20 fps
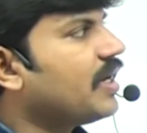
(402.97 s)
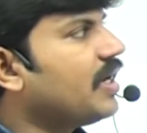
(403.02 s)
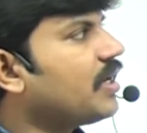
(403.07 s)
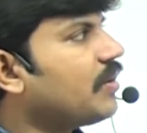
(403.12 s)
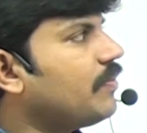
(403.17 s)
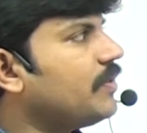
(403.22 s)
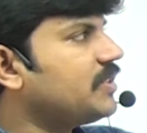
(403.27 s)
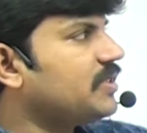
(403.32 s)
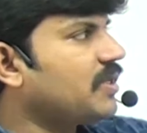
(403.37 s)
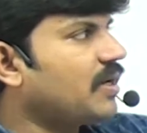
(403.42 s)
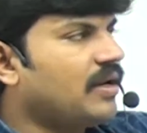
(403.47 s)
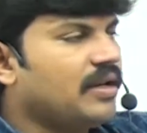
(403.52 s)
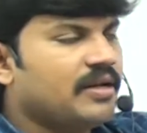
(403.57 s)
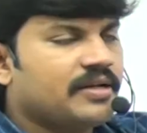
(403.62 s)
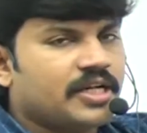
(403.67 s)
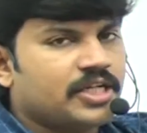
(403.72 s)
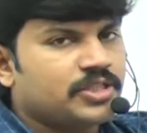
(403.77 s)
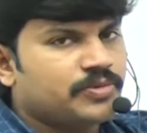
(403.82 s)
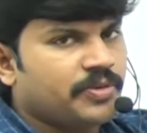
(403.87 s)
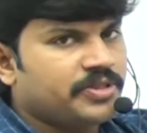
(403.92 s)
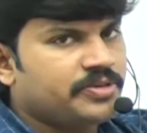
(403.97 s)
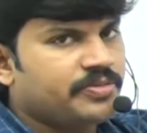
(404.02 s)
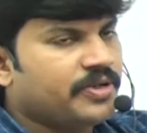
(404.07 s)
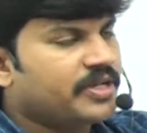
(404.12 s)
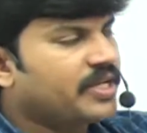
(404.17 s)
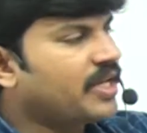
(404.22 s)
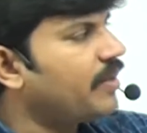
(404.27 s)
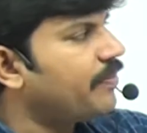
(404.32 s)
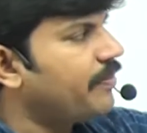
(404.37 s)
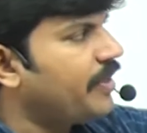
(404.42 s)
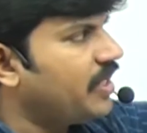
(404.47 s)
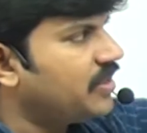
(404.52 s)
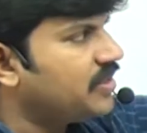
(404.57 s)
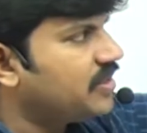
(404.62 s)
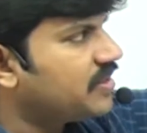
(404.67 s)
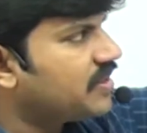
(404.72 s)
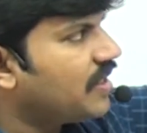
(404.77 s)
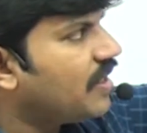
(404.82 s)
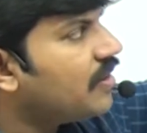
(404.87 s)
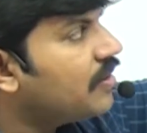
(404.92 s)
Database related specific
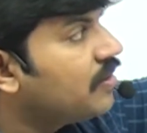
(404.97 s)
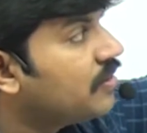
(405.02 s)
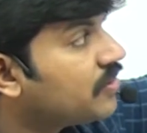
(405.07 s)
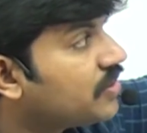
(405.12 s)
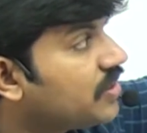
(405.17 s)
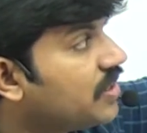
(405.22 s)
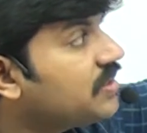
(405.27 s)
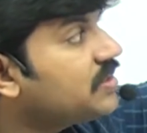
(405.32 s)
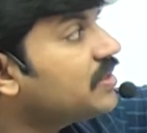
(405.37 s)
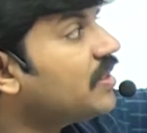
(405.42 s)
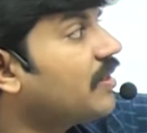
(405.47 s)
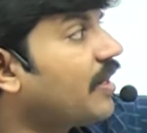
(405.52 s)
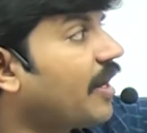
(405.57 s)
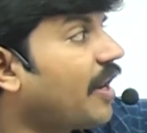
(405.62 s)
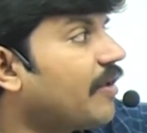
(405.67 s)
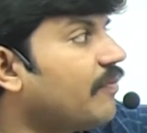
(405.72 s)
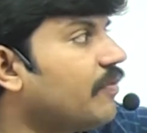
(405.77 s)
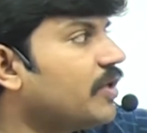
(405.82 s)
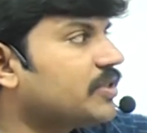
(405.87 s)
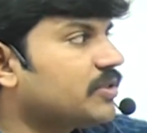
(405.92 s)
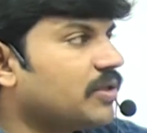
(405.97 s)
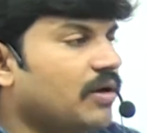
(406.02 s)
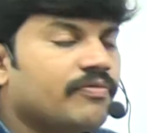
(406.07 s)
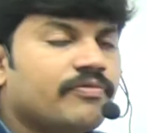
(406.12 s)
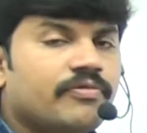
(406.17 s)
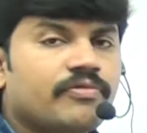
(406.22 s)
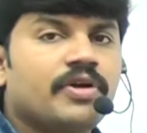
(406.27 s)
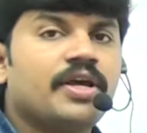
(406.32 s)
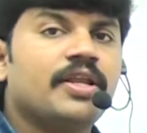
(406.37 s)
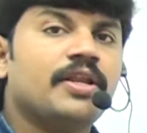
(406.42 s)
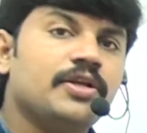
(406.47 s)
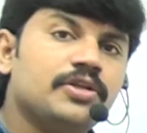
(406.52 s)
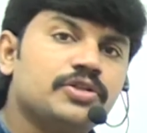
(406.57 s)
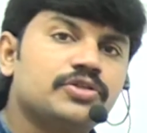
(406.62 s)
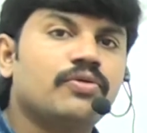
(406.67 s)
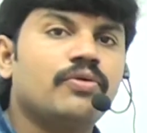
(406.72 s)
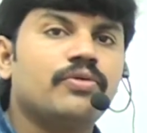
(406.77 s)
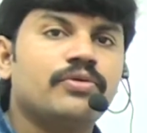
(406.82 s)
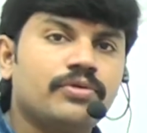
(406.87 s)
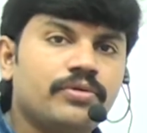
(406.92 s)
terminologies are, this driver software is
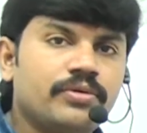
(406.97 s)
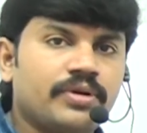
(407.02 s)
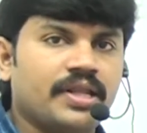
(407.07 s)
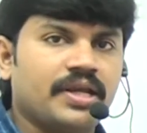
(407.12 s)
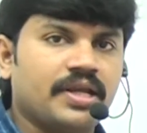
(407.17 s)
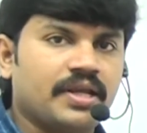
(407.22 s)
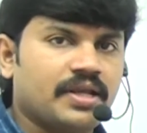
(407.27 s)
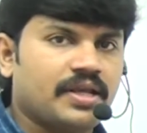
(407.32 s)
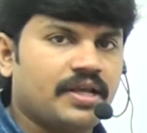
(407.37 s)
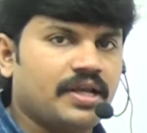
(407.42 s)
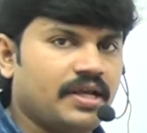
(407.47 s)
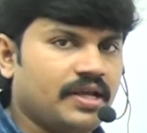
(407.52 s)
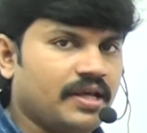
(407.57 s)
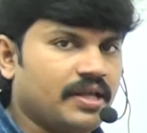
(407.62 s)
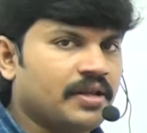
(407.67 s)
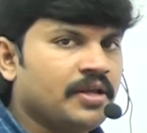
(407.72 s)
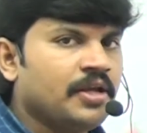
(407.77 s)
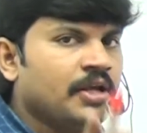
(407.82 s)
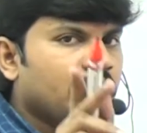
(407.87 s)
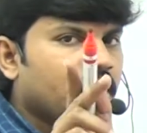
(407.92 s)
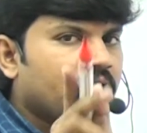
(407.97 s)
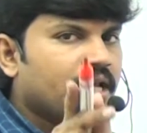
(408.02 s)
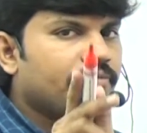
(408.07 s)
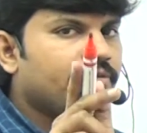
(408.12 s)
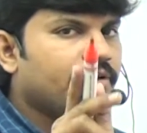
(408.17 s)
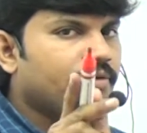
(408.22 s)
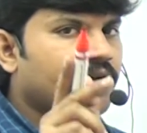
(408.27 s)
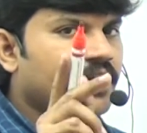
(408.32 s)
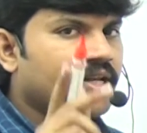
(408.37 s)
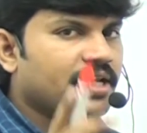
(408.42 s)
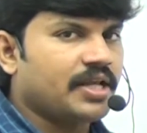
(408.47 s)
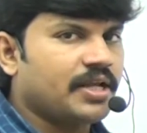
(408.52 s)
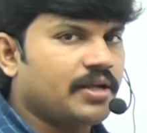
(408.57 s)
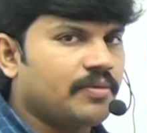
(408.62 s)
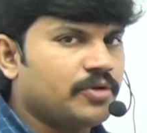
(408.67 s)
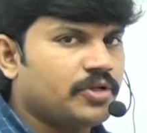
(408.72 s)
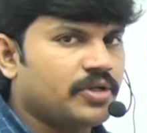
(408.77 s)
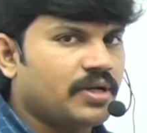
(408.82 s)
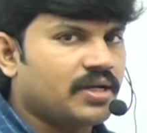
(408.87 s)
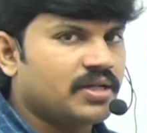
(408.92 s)
going to take care. Everyone can
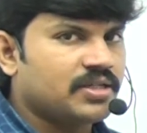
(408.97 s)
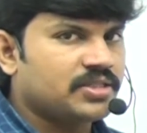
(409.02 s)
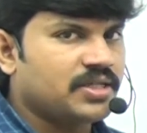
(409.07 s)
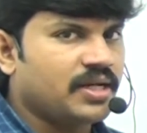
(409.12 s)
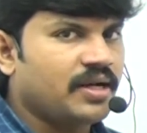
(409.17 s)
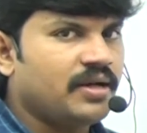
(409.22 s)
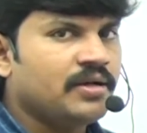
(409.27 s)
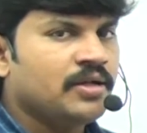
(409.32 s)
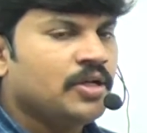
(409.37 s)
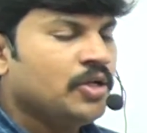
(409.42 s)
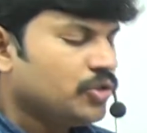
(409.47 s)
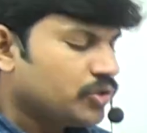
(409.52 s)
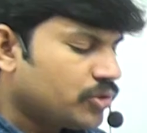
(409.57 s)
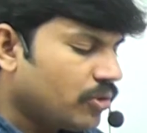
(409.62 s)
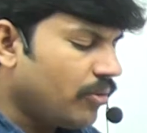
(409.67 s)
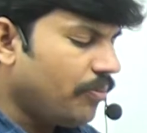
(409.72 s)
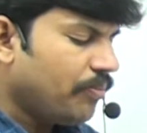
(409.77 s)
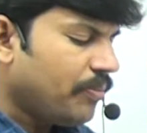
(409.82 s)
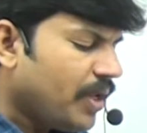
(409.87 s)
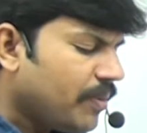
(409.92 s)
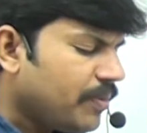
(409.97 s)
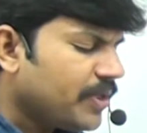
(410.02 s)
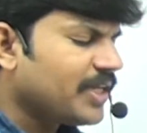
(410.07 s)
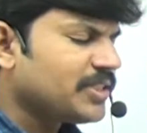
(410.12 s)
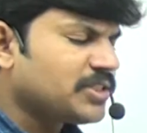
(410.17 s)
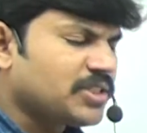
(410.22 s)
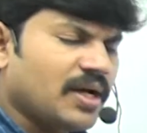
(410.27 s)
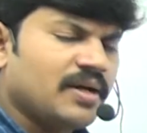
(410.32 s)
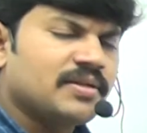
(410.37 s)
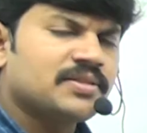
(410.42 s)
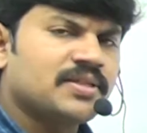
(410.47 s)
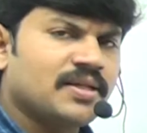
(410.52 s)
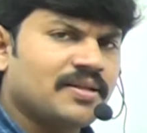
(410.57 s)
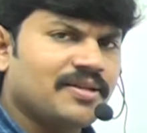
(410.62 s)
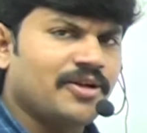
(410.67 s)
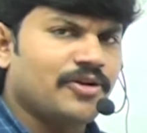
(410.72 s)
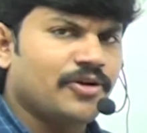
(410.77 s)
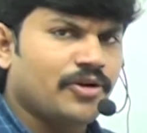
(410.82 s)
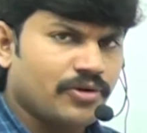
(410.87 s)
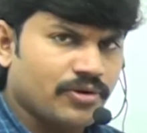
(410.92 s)
able to understand. So maybe a chance in
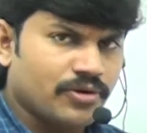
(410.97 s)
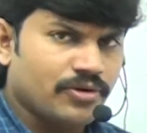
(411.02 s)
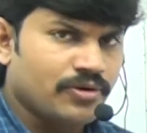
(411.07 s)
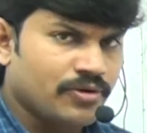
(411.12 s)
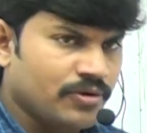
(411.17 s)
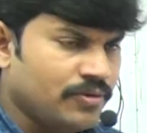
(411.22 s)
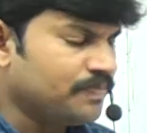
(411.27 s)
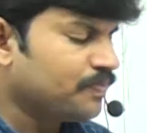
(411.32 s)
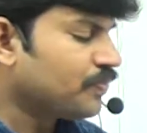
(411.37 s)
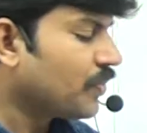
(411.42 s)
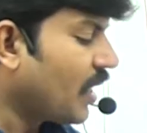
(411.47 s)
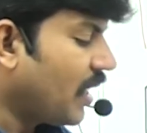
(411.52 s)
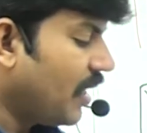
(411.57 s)
the interview room.